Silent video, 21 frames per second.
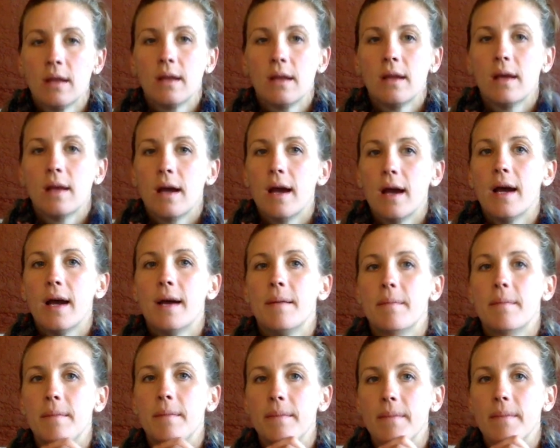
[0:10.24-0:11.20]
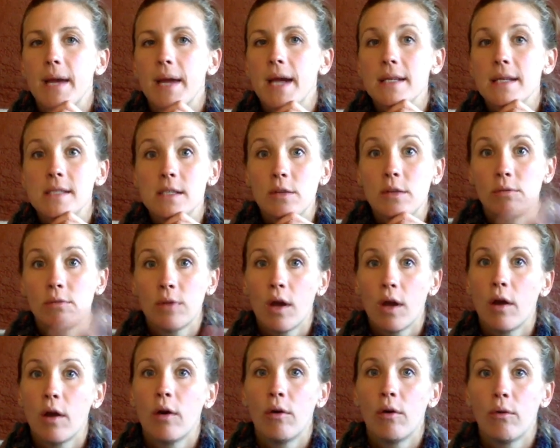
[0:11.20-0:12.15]
As you
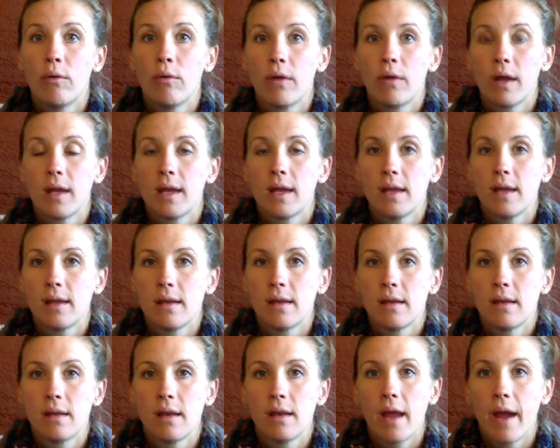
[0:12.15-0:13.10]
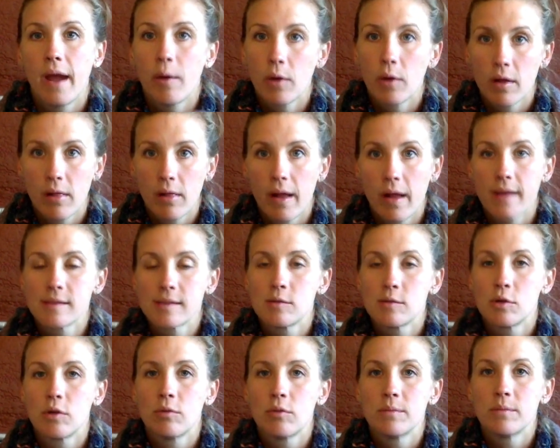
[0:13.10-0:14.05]
know, in our
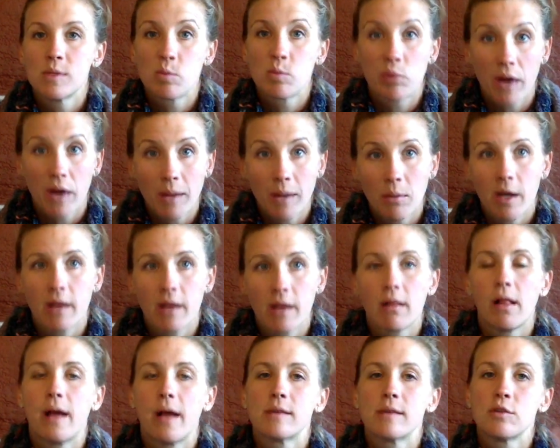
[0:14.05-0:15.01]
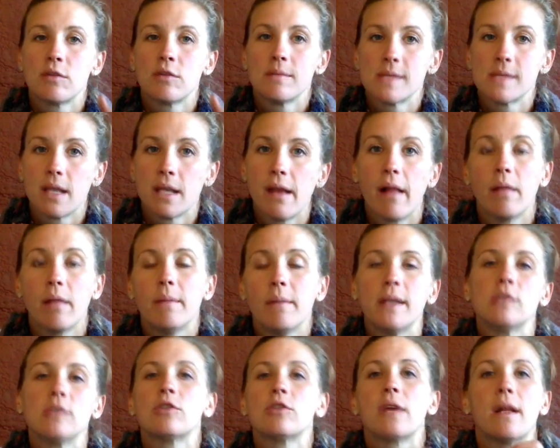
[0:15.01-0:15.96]
classrooms, primary classrooms and
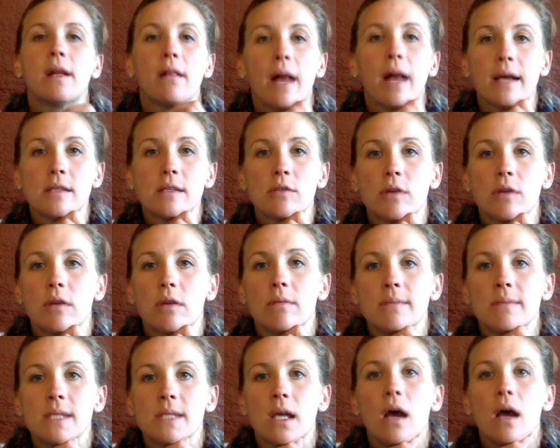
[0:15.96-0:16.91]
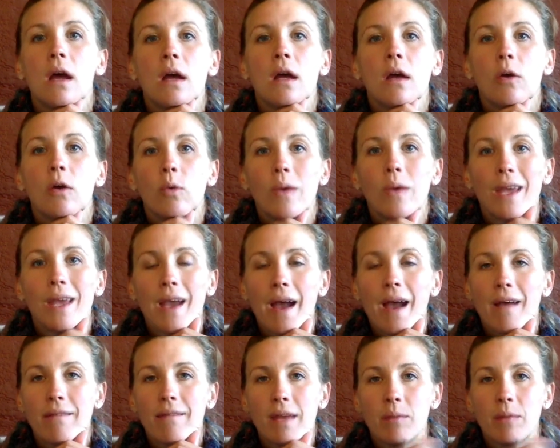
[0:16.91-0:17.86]
elementary classrooms, we
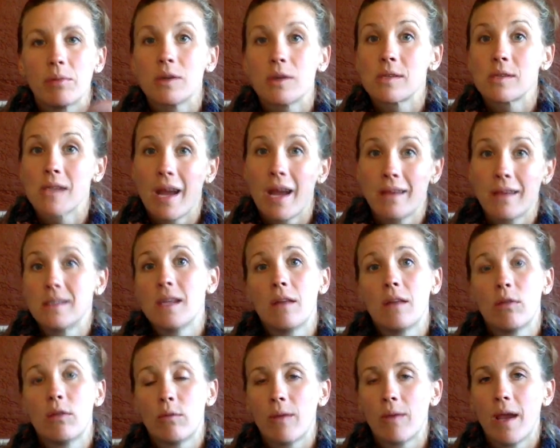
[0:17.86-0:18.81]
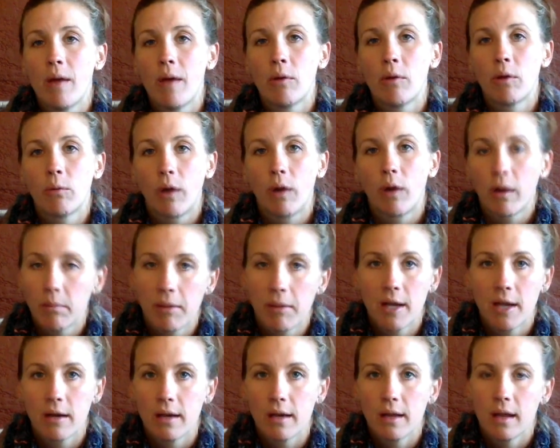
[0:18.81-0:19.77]
have a protected 3-hour work
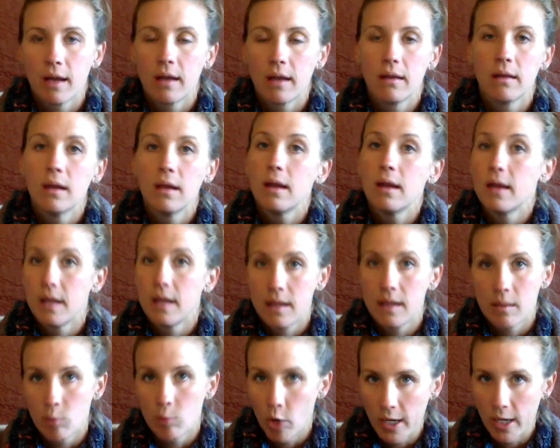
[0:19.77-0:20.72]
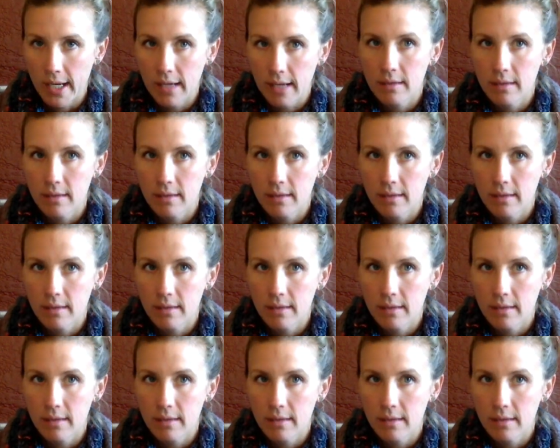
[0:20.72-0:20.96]
period in the morning.